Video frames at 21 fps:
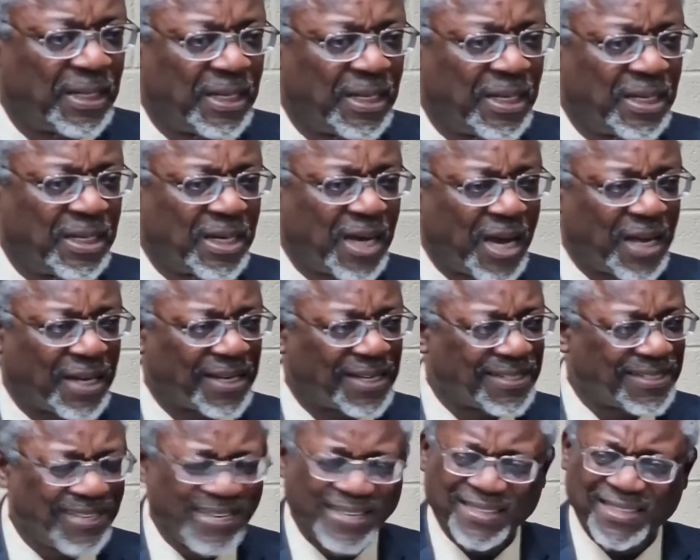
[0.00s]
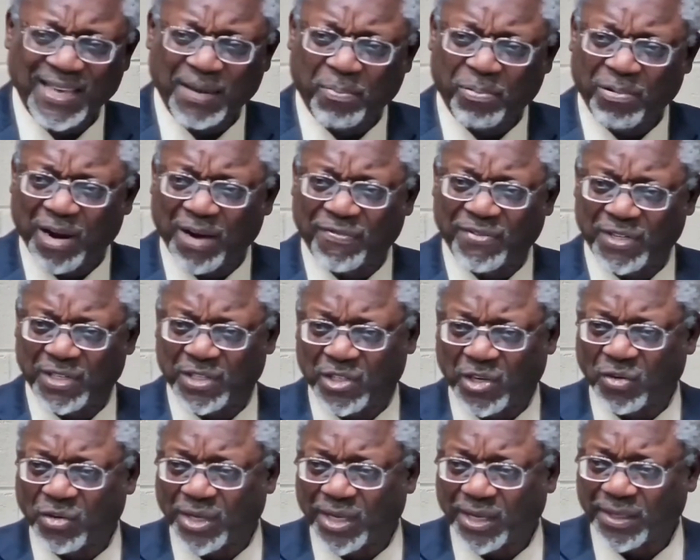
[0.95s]
God has sent that prophet
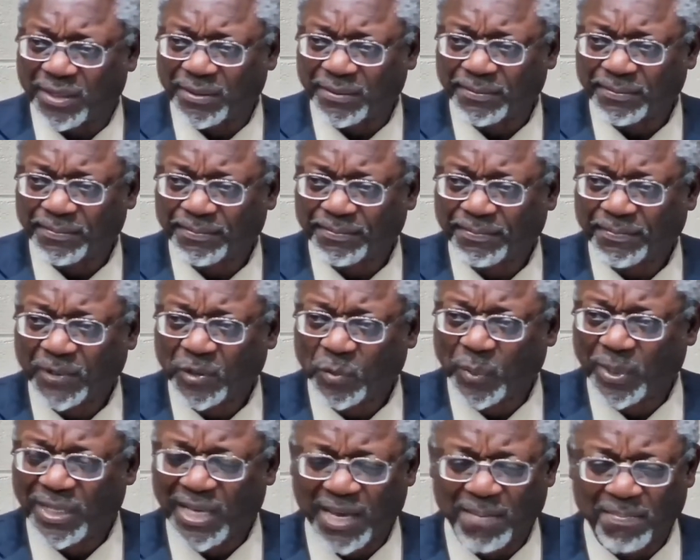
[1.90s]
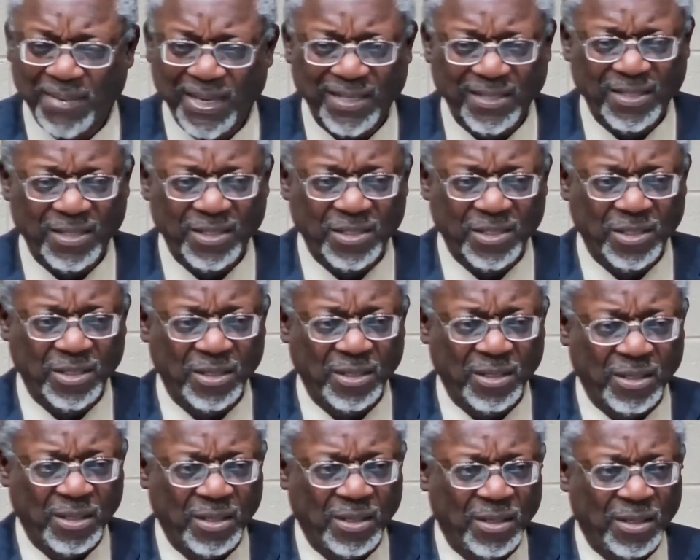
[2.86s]
Jonah with that message
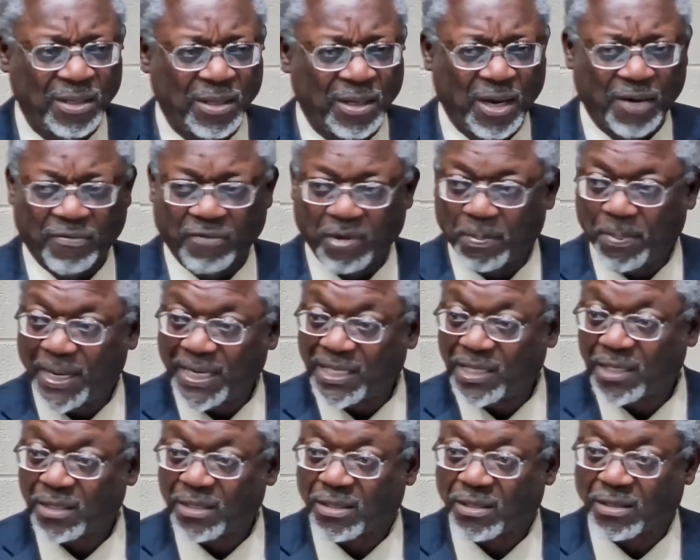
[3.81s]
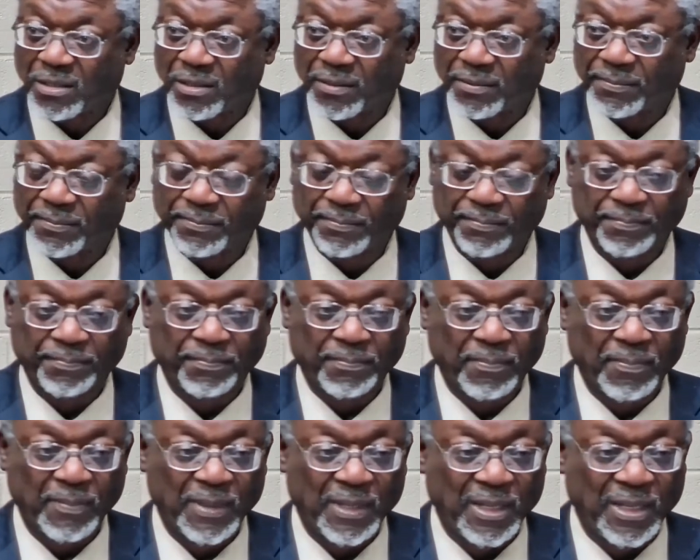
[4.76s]
of repentance.
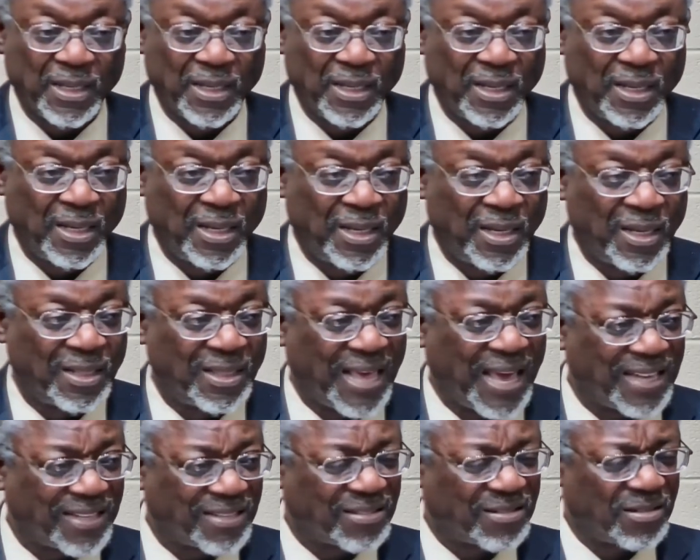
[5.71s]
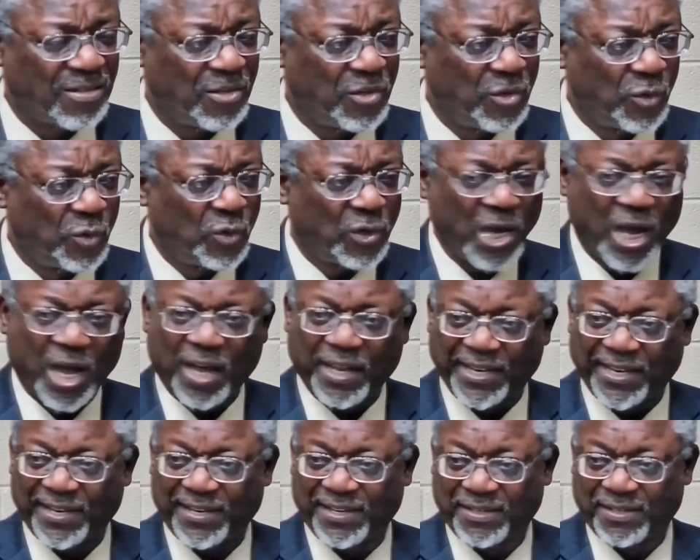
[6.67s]
That's who God
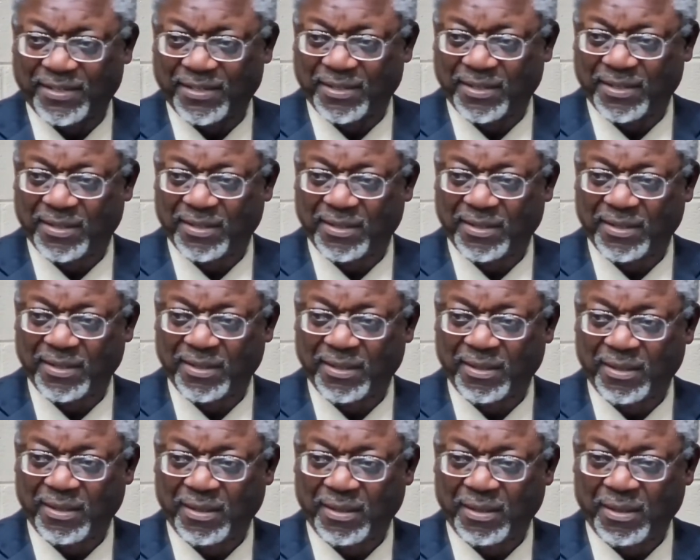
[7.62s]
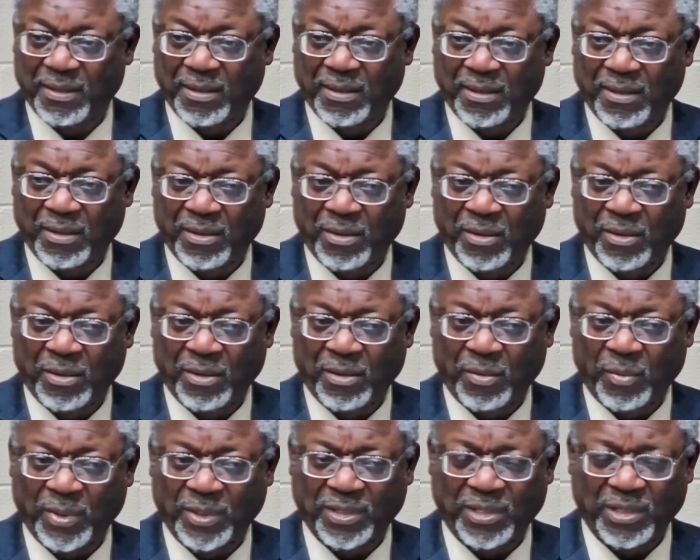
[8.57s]
is.
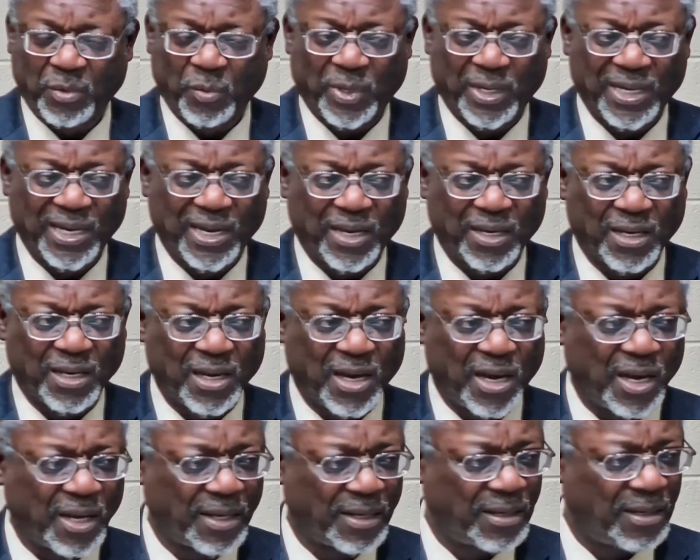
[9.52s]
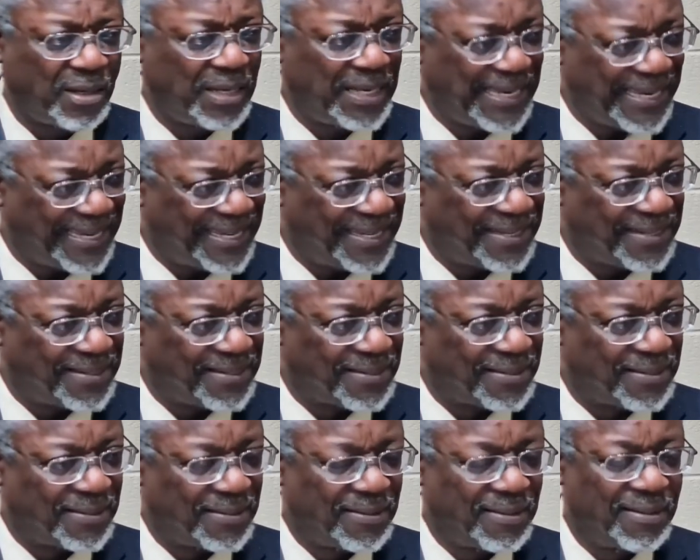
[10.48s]
We see what kind of God He is
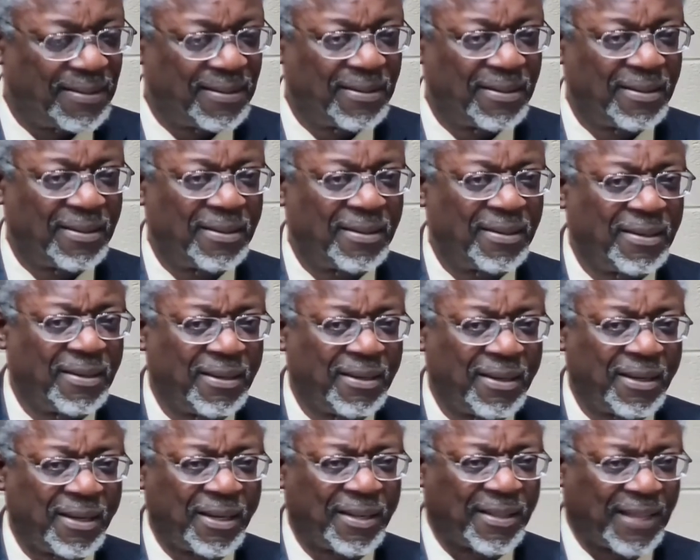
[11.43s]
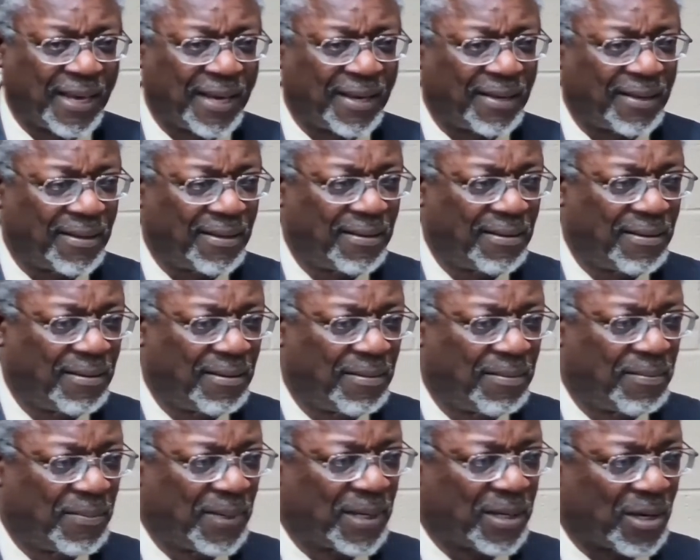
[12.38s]
in that.
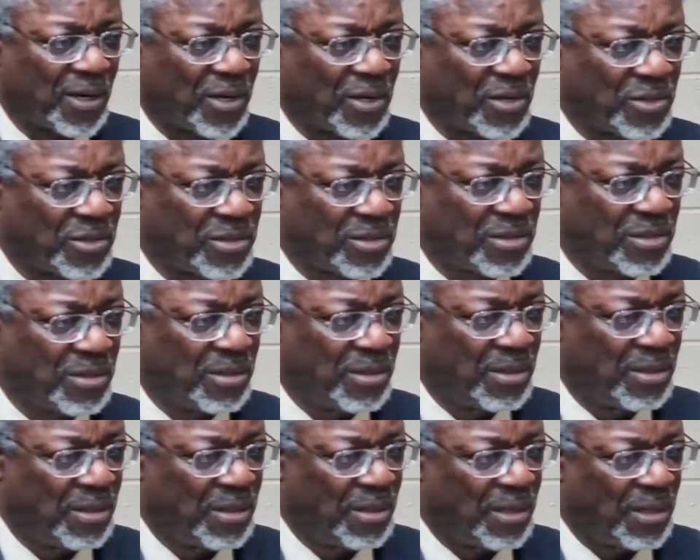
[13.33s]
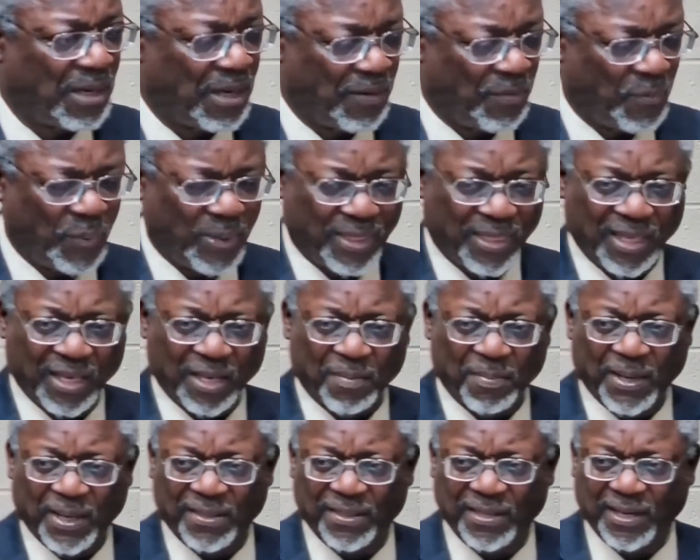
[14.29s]
Because if we think
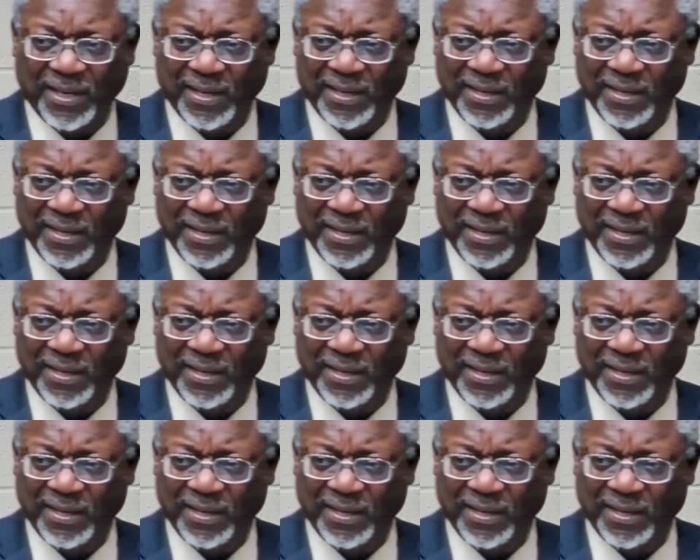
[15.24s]
about that,